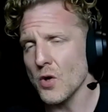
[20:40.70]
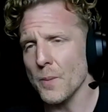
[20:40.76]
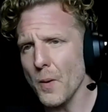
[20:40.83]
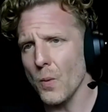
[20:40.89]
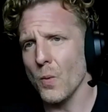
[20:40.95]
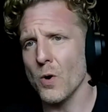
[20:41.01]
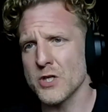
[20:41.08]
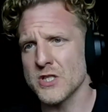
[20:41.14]
Don't
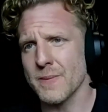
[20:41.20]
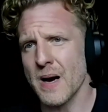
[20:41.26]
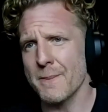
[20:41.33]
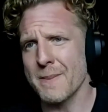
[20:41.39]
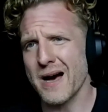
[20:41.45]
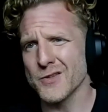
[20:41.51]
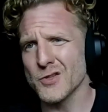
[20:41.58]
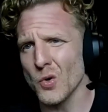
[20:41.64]
put words in my
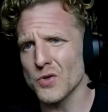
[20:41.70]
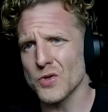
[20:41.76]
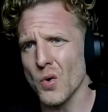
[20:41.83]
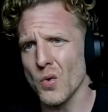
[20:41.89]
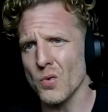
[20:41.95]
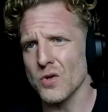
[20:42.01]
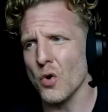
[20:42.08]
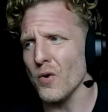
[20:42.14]
mouth.
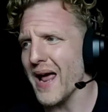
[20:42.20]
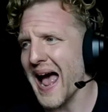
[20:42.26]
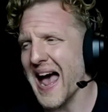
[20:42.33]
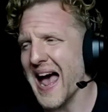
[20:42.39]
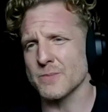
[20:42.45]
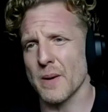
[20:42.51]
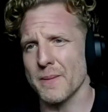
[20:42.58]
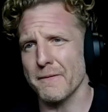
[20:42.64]
Don't
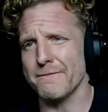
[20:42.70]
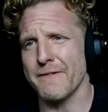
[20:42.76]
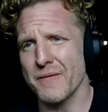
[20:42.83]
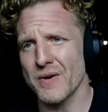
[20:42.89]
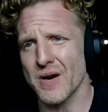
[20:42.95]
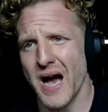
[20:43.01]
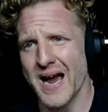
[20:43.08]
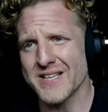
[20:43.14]
ask me what my
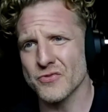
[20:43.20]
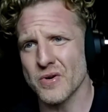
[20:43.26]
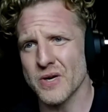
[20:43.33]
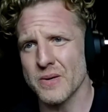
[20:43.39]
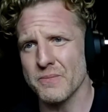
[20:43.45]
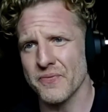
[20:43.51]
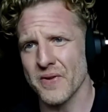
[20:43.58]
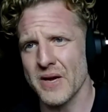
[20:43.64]
favorite ice
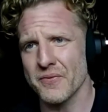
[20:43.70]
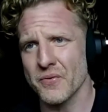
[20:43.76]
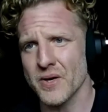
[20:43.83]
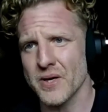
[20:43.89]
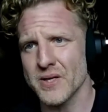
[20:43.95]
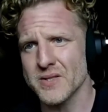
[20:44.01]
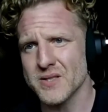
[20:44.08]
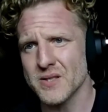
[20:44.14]
cream
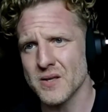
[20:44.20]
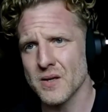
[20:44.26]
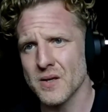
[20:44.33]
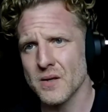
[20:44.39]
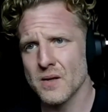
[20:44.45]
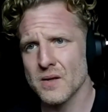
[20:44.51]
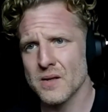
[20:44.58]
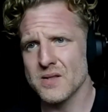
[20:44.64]
flavor is.
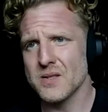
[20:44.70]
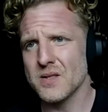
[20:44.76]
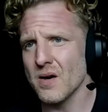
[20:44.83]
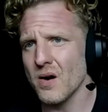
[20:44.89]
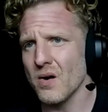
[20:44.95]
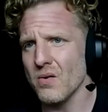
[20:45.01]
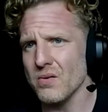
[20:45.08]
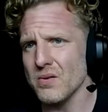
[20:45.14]
You
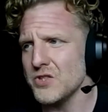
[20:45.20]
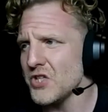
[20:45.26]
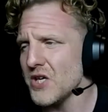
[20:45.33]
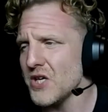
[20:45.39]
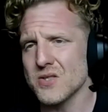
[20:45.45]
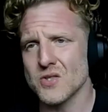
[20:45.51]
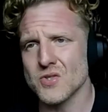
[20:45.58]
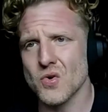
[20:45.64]
know,
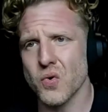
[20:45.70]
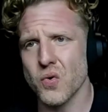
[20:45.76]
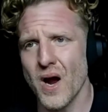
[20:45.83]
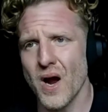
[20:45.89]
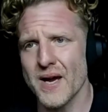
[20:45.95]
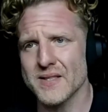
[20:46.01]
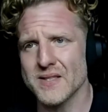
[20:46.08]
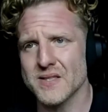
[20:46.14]
Jesus
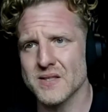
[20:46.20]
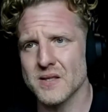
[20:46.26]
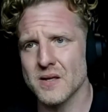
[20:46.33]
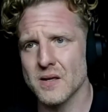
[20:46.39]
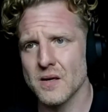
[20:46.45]
Christ.